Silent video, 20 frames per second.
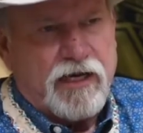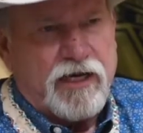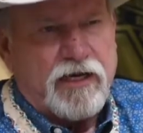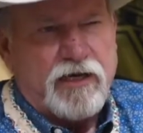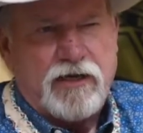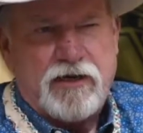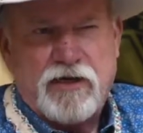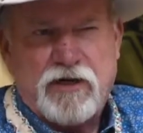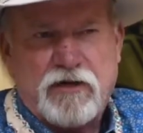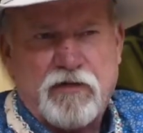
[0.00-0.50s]

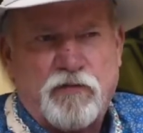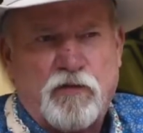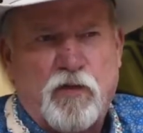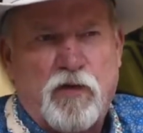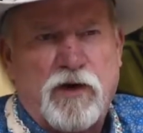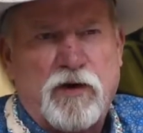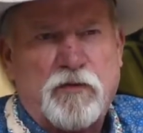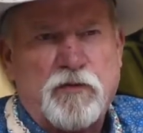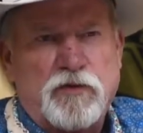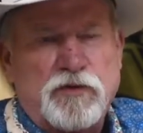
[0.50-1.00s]
and none of
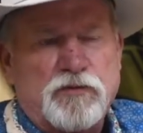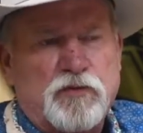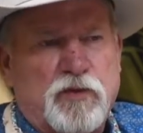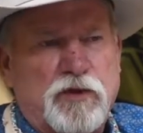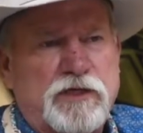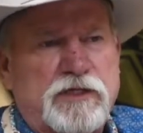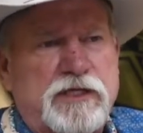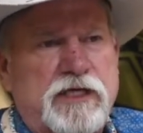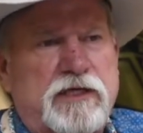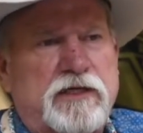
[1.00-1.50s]
what was
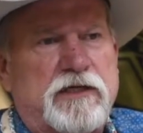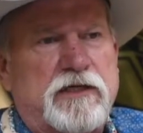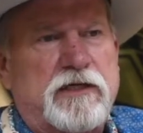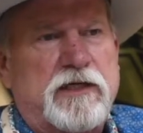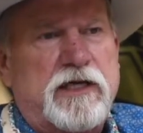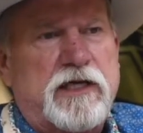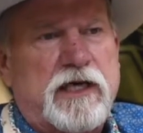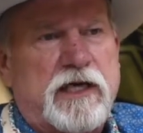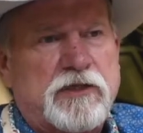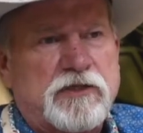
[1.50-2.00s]
predicted
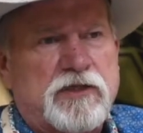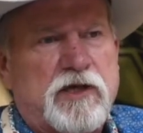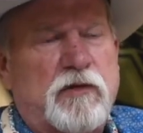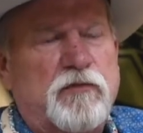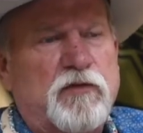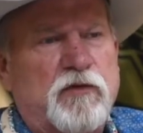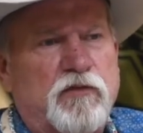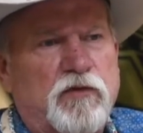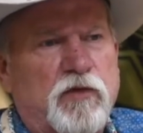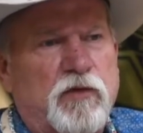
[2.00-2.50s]
has
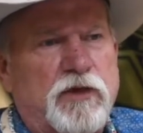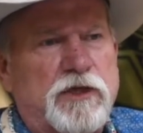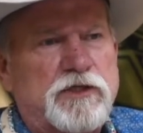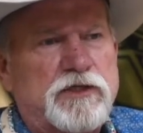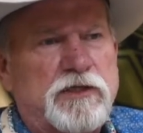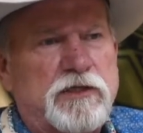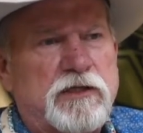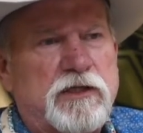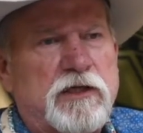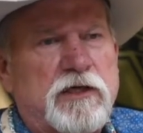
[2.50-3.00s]
come to
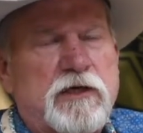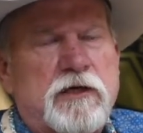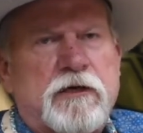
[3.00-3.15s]
fruition.